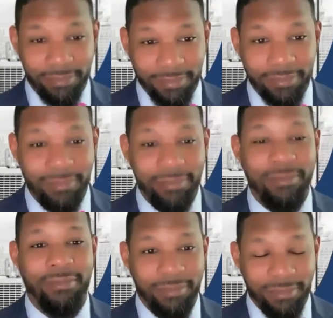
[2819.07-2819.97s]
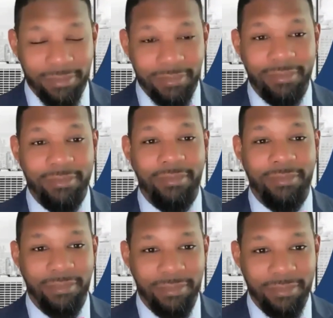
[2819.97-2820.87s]
bless them for being so.
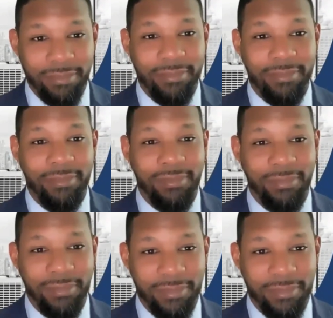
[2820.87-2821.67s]
So